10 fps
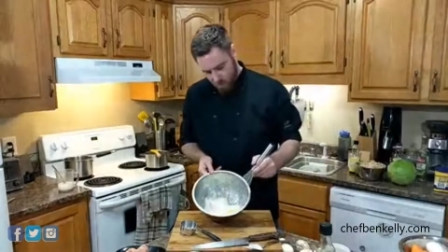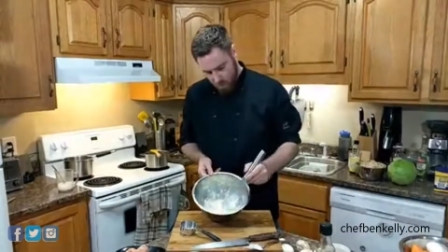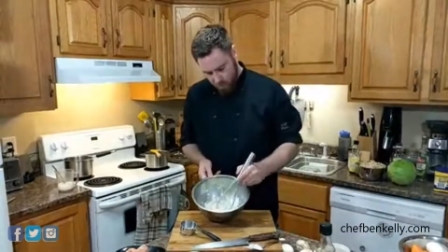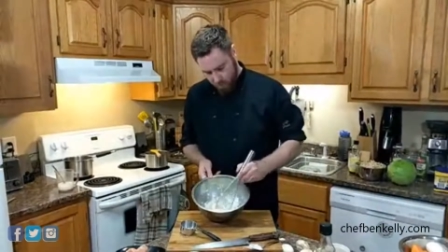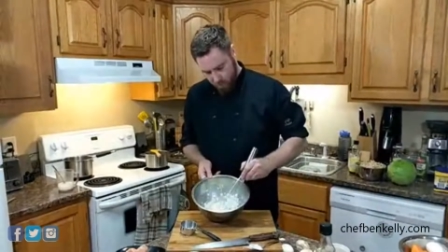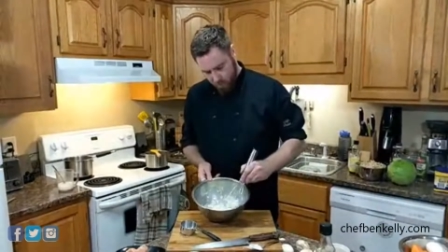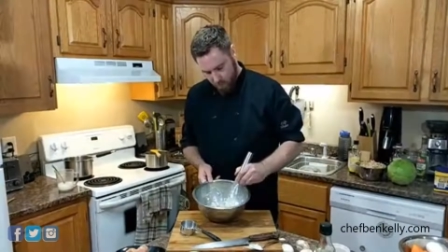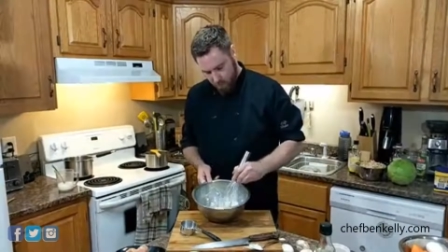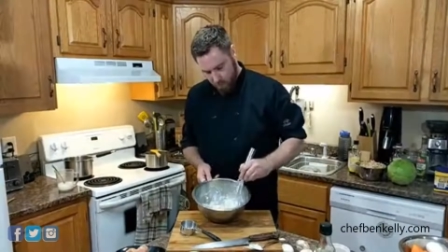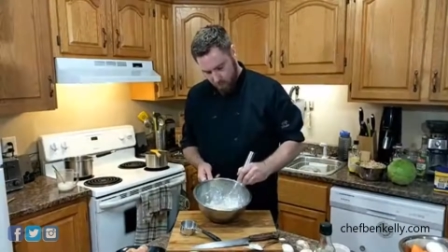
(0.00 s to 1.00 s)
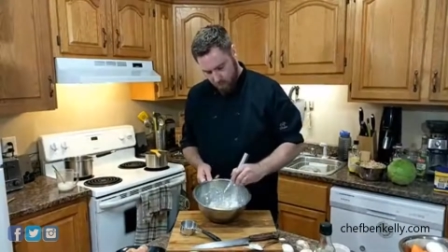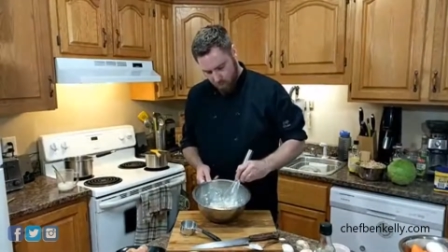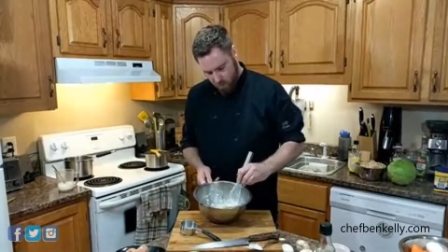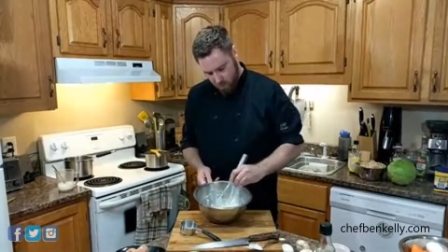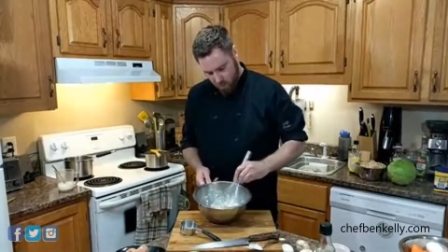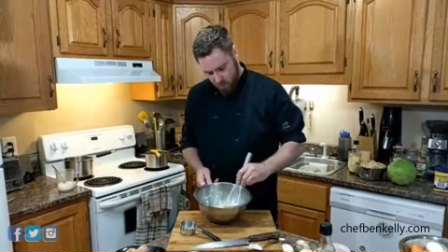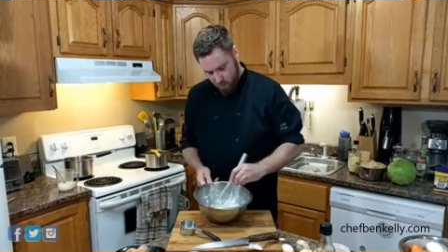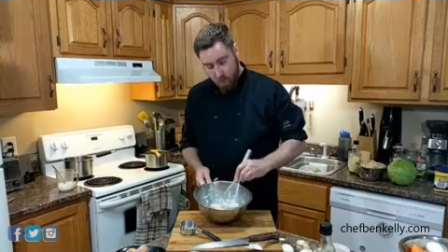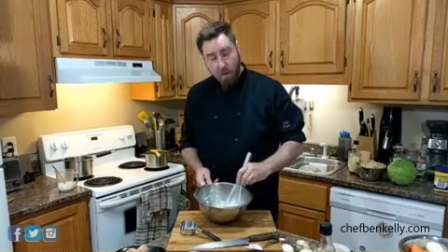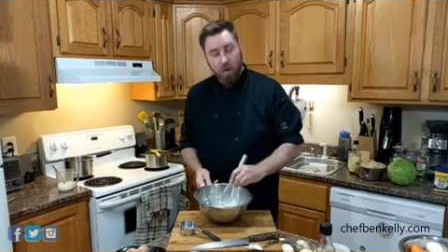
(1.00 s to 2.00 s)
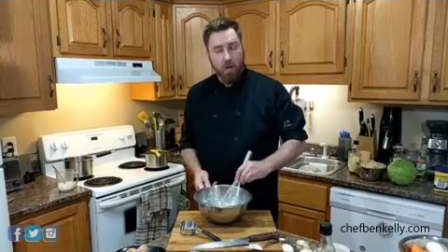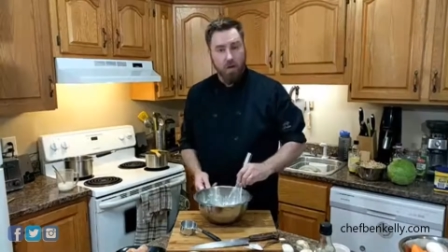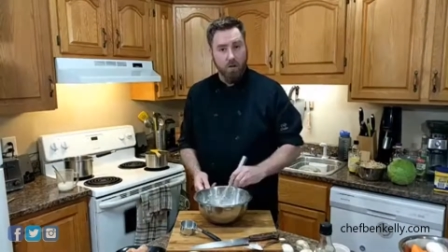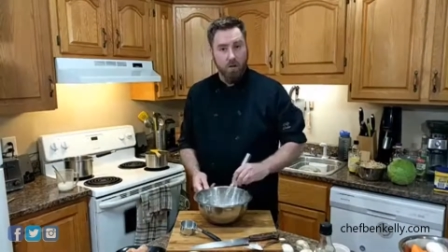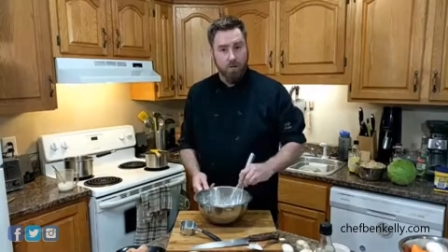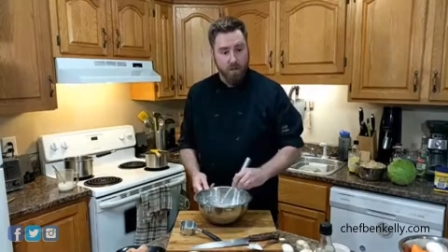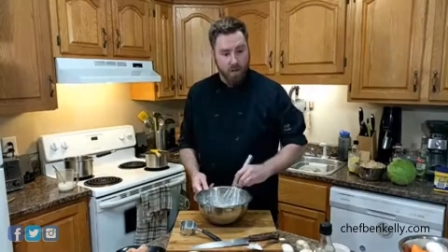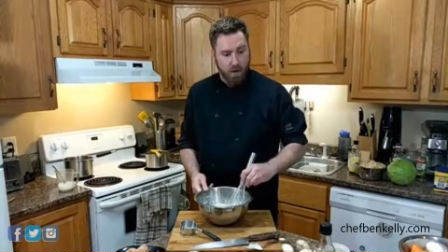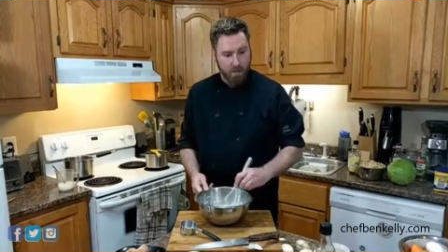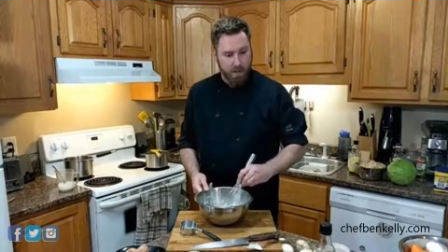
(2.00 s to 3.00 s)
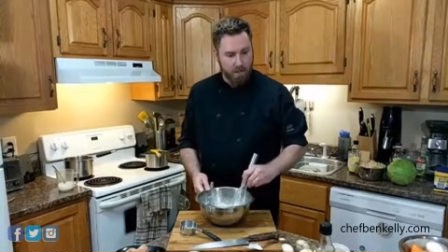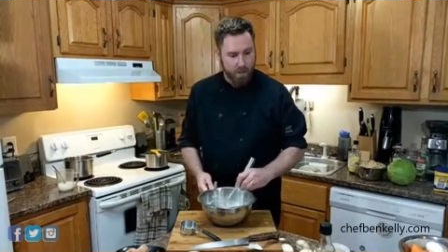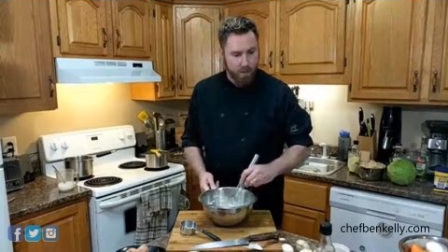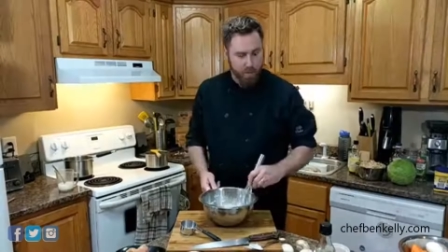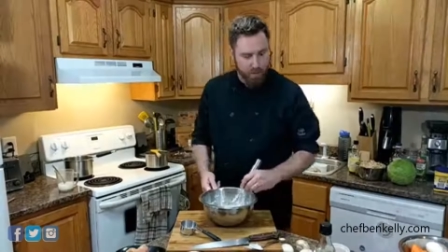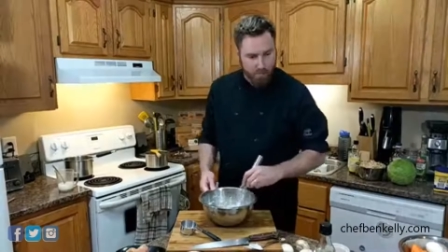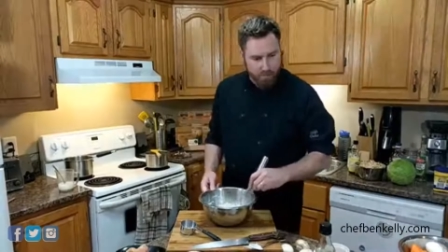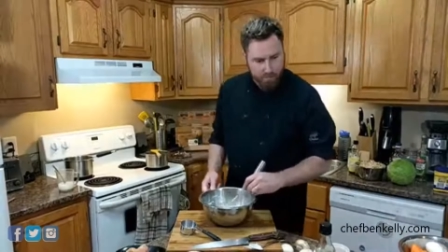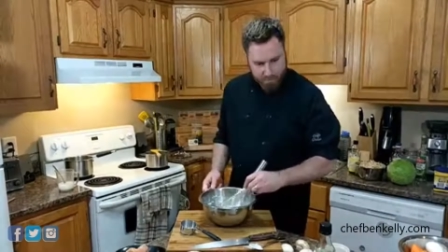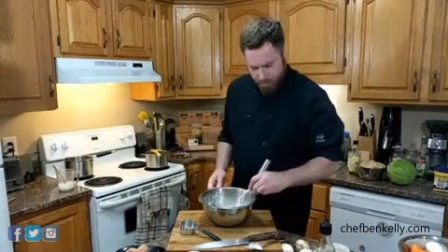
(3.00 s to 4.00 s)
So it looks pretty gross, but it'll look good once we get it all mixed up in here.